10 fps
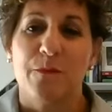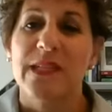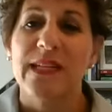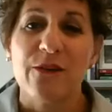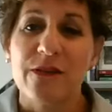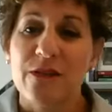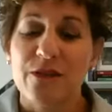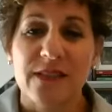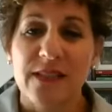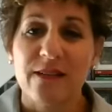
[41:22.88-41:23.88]
But now there's
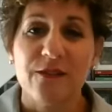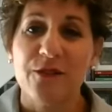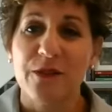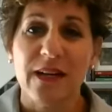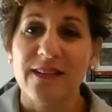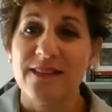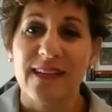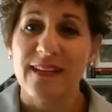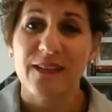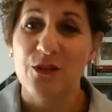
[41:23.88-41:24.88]
a title you guys
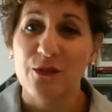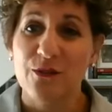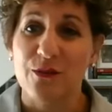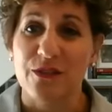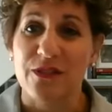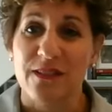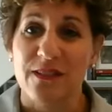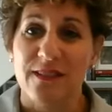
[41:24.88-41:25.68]
can't use.